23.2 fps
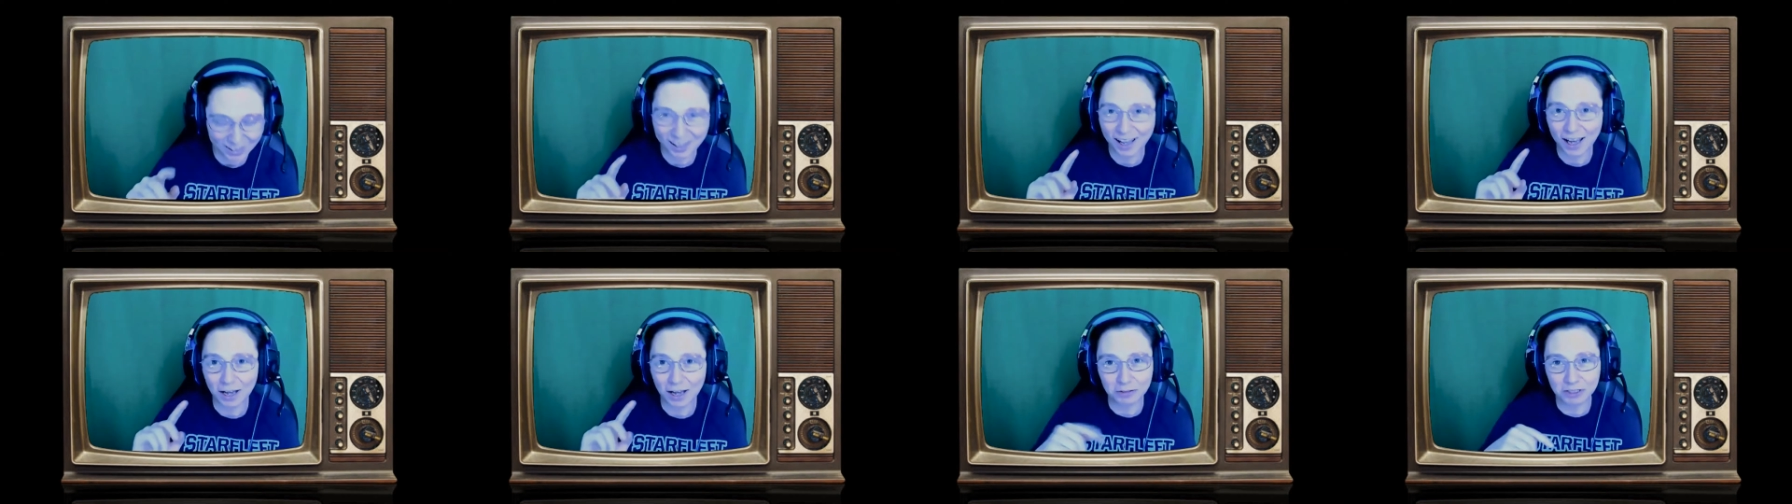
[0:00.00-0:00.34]

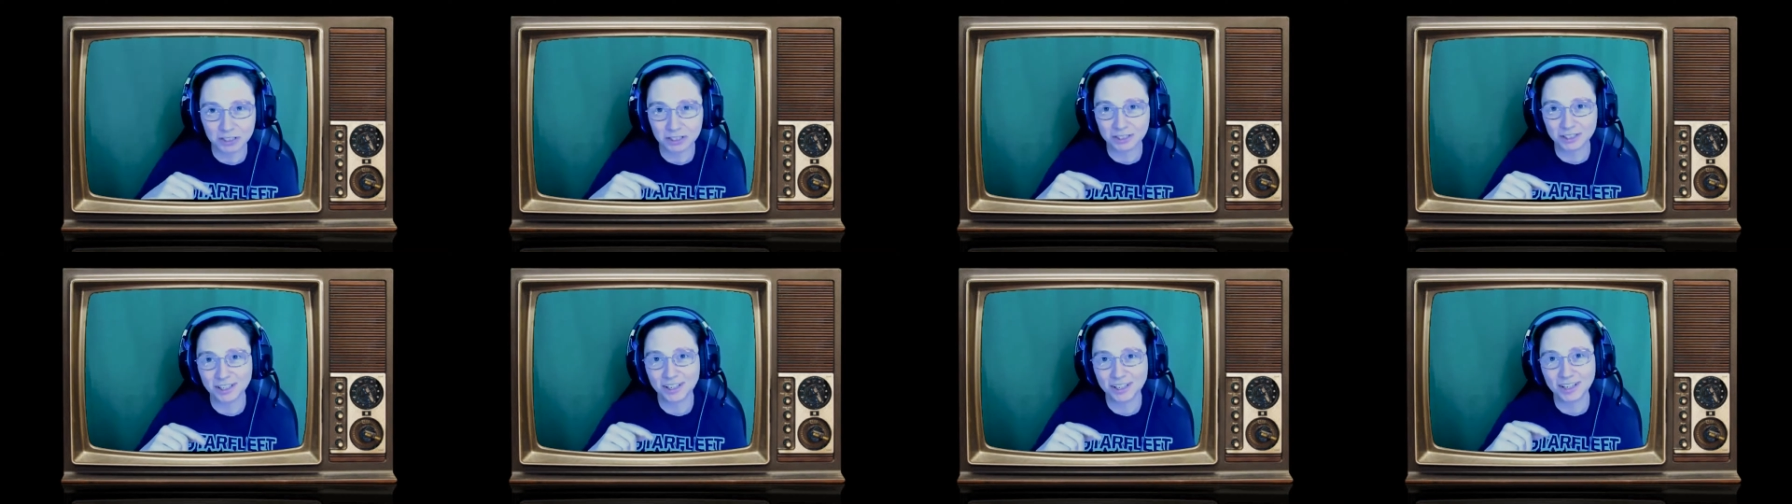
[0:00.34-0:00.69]
I'm
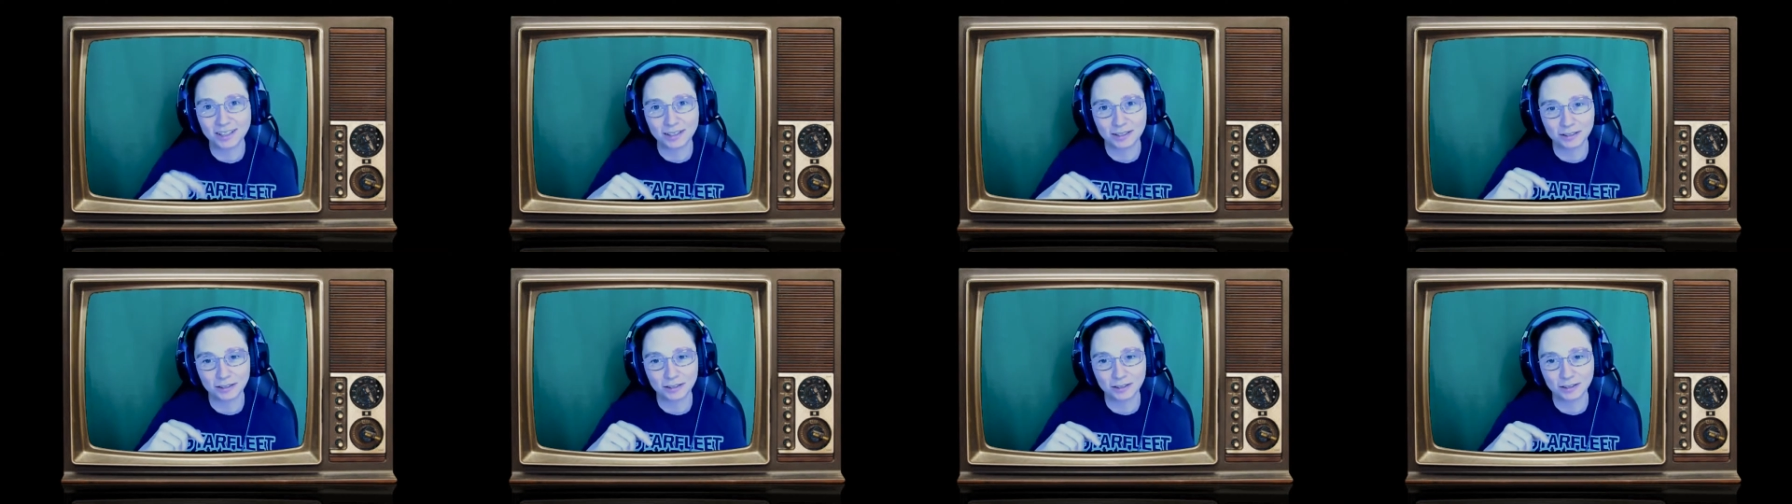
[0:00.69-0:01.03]
just
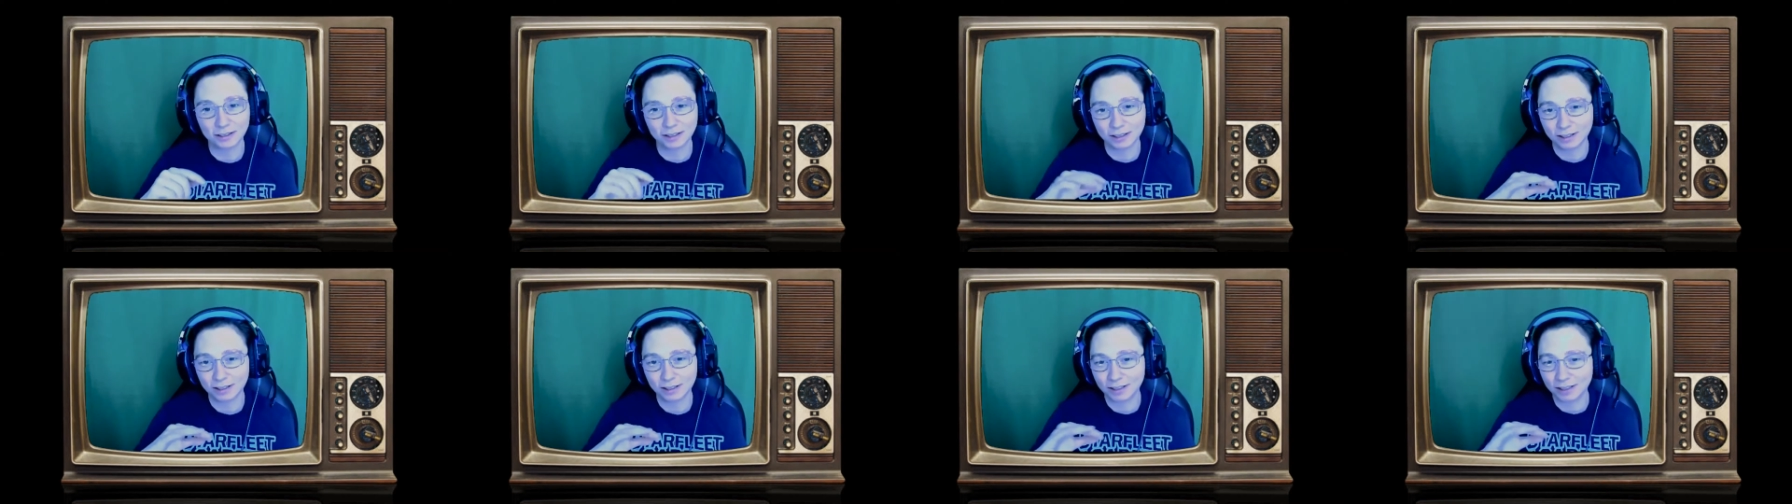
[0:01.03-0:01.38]

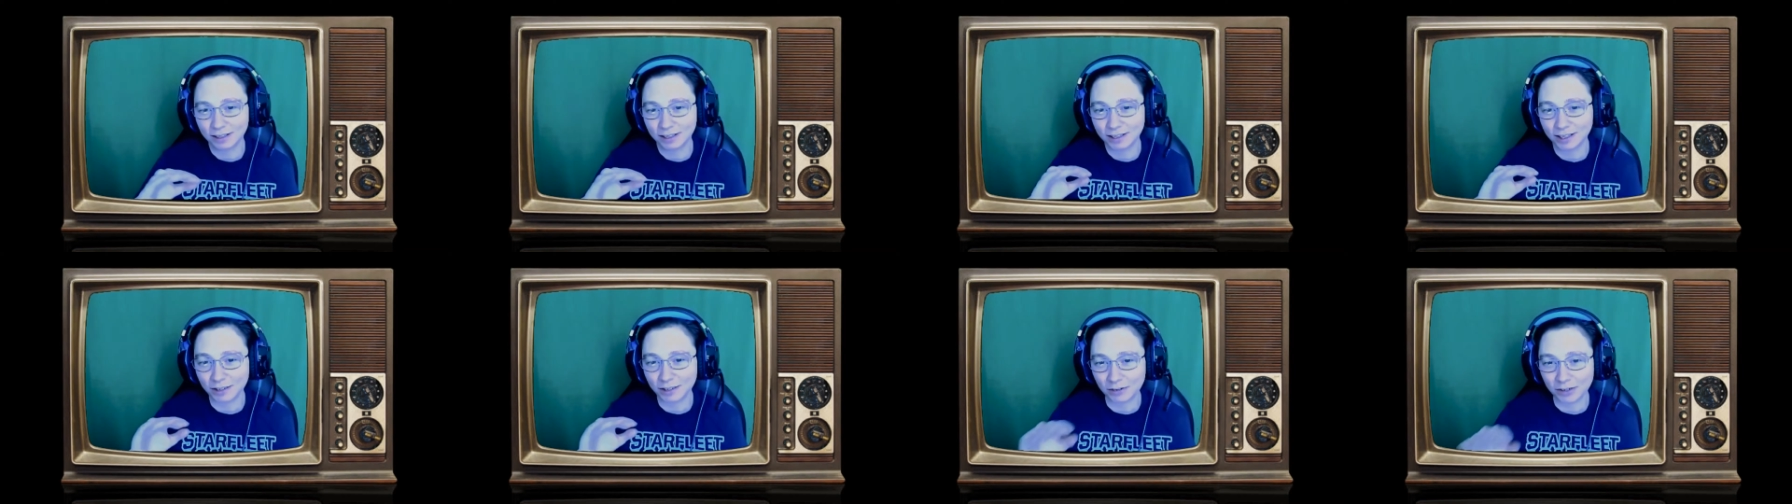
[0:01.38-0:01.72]

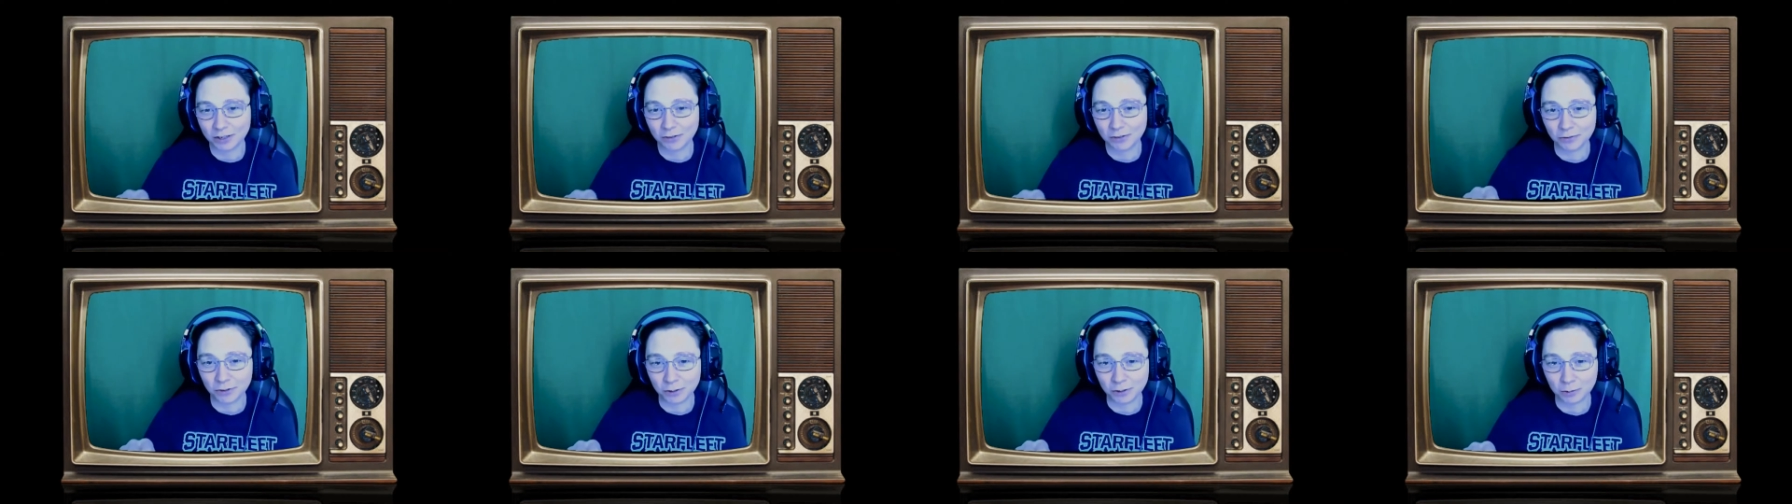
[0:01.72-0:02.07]
giving it
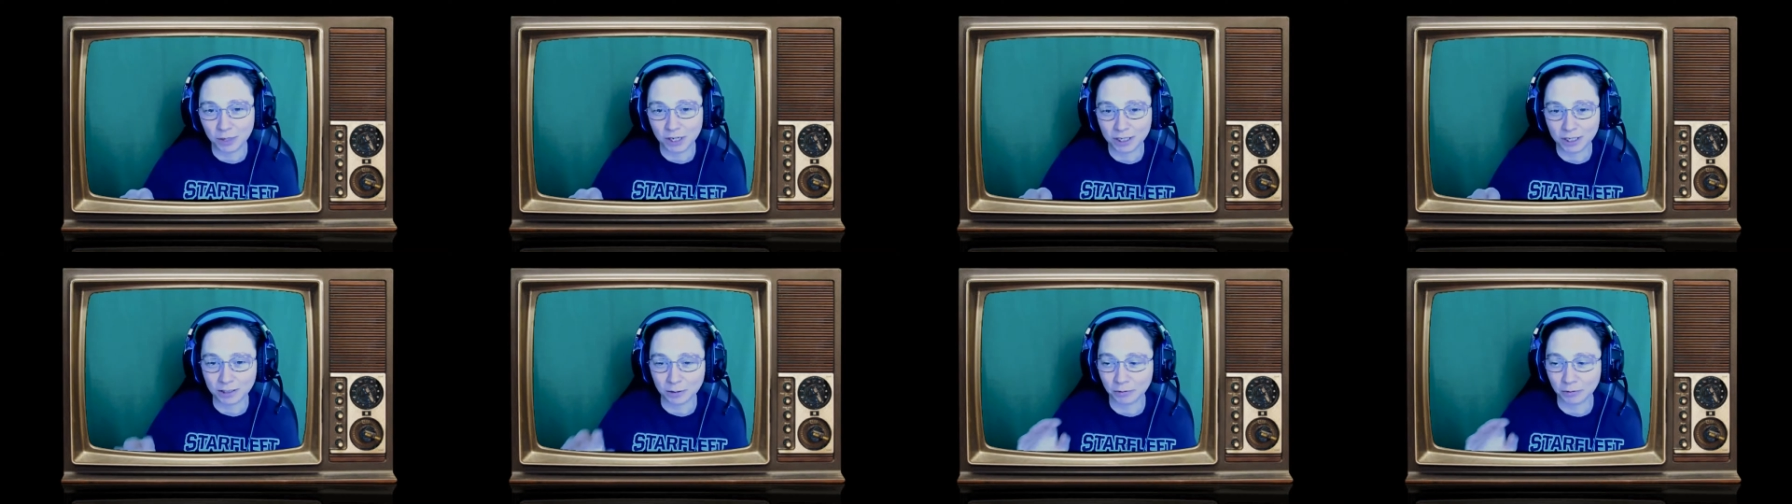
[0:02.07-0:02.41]
a few
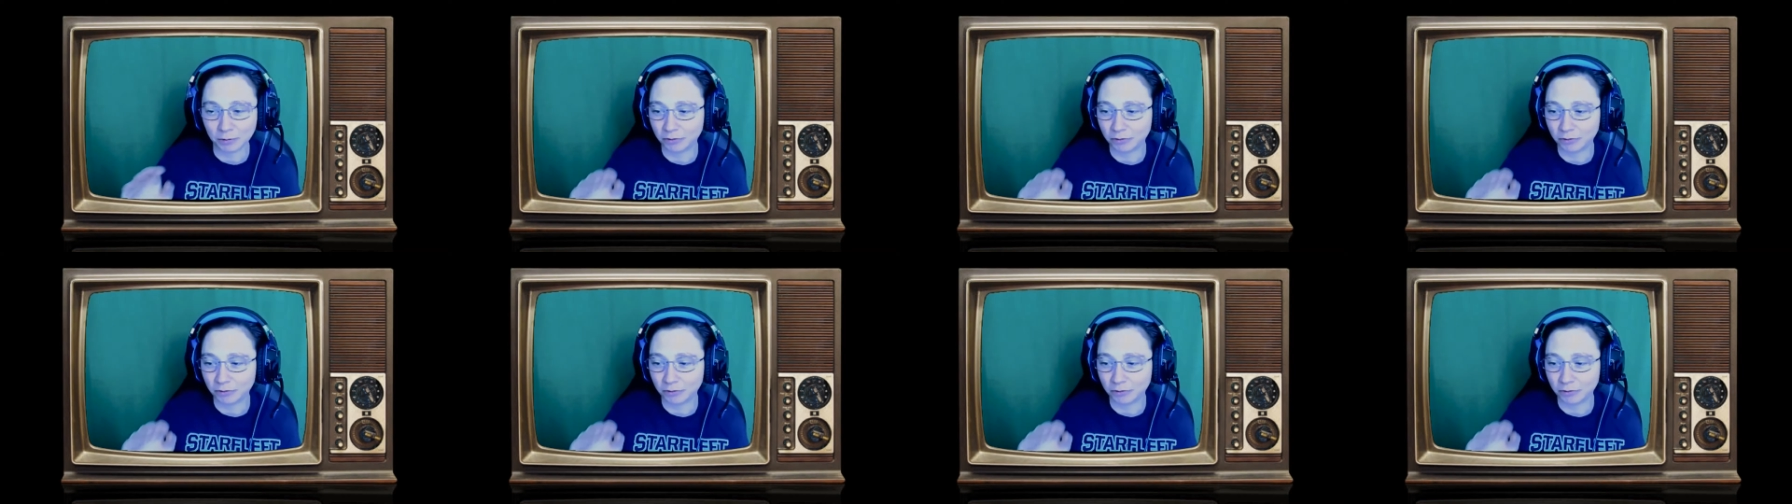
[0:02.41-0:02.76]
minutes. I'm a
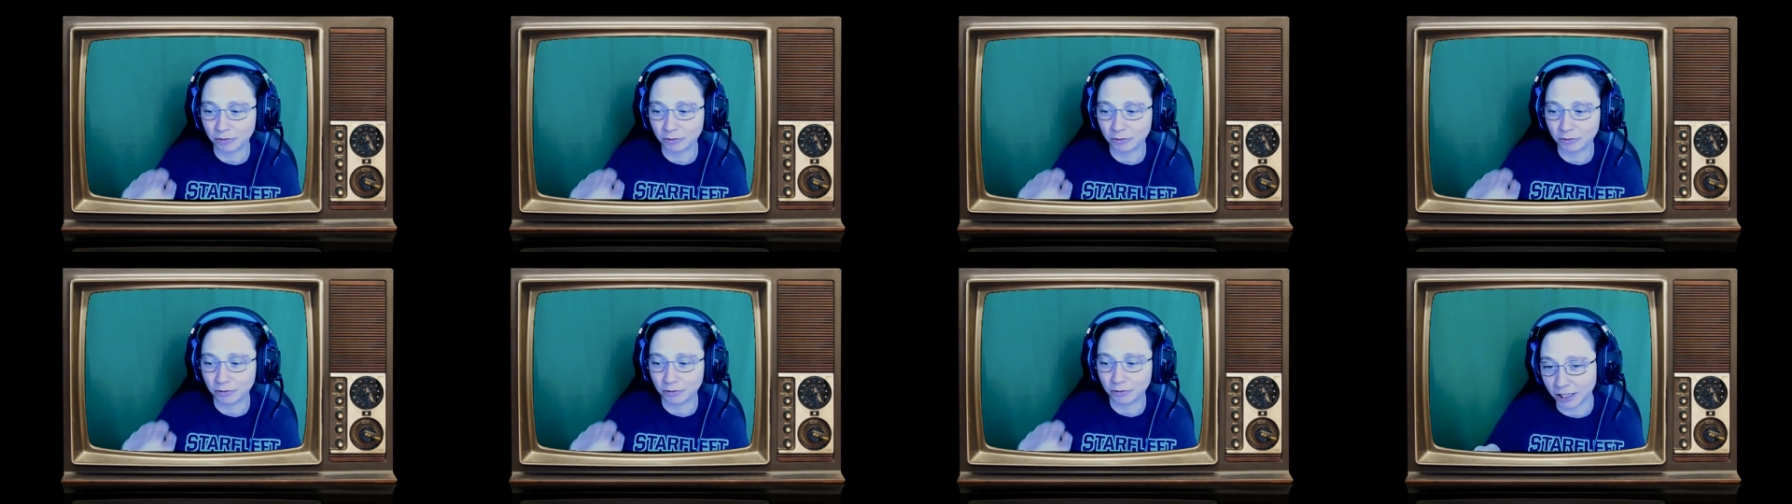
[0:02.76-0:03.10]
few
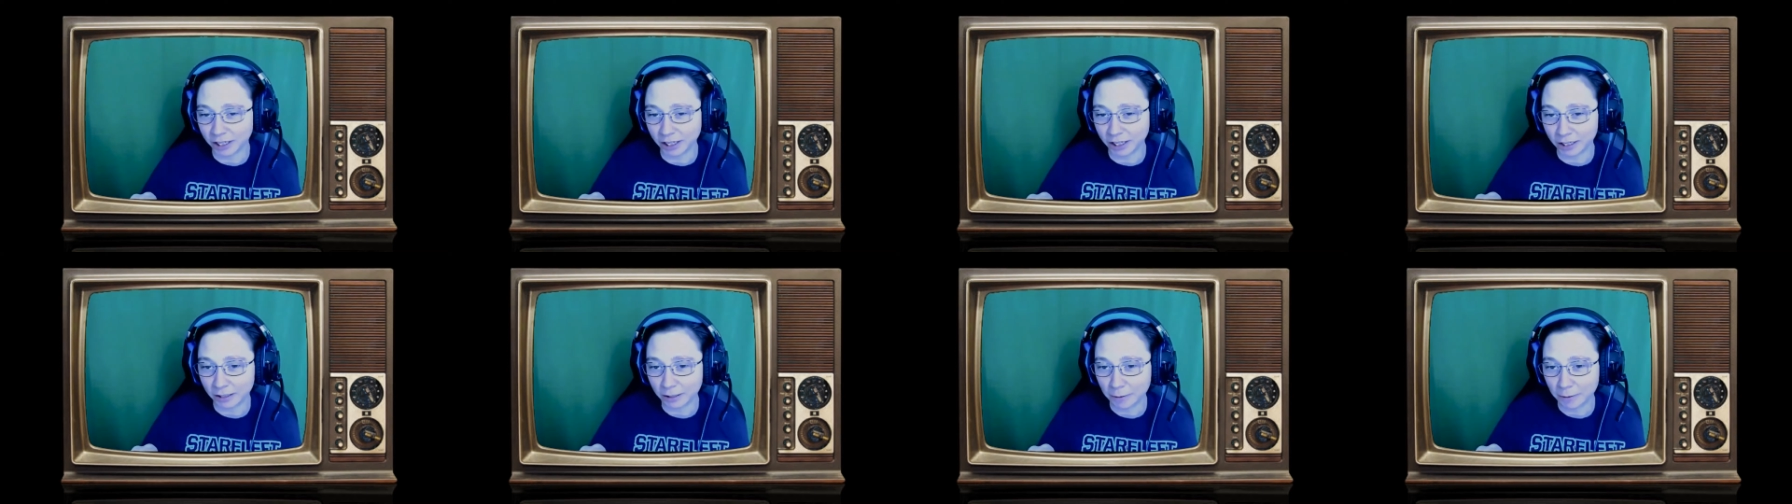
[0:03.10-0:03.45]
minutes early.